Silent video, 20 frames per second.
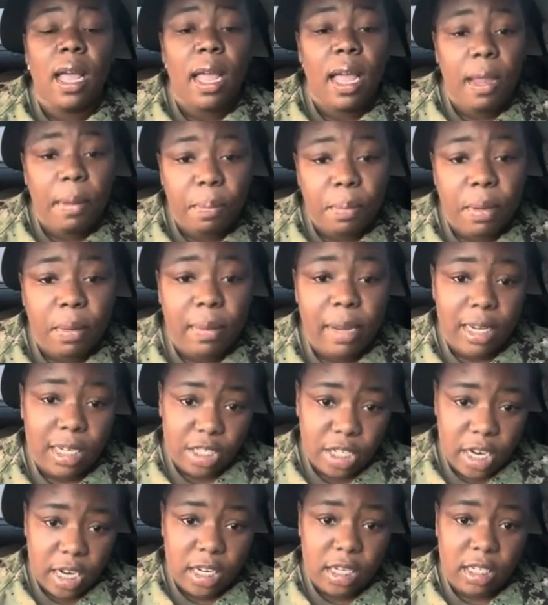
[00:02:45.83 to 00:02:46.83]
implement
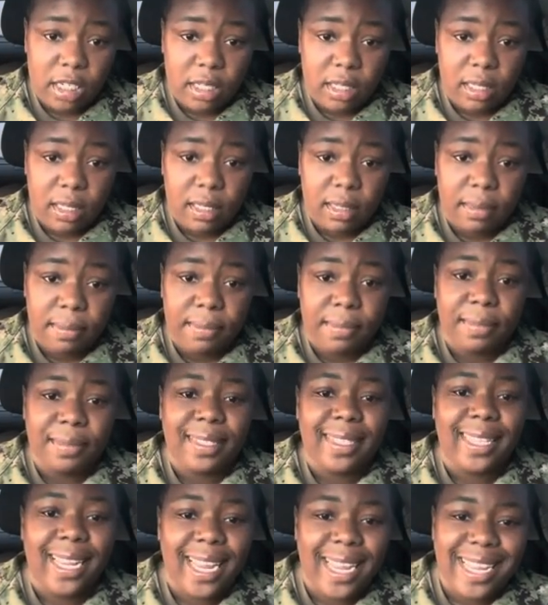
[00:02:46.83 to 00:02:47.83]
changes.
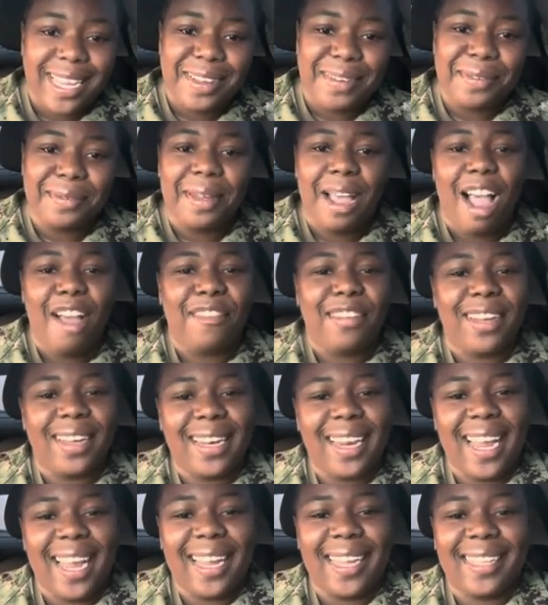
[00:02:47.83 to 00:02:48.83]
Thank you. Have a good
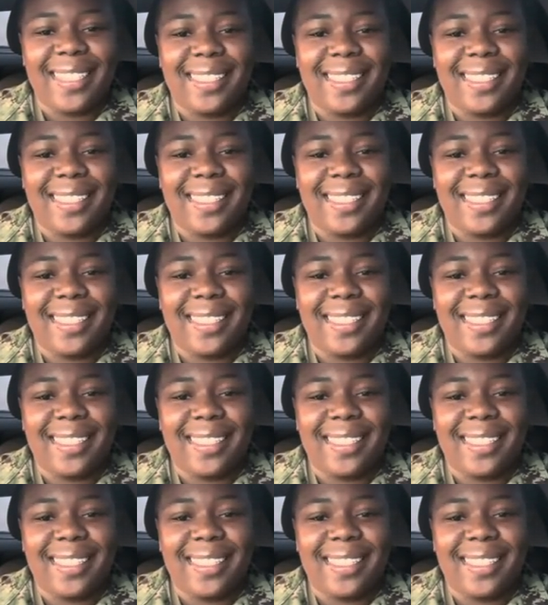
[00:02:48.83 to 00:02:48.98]
day.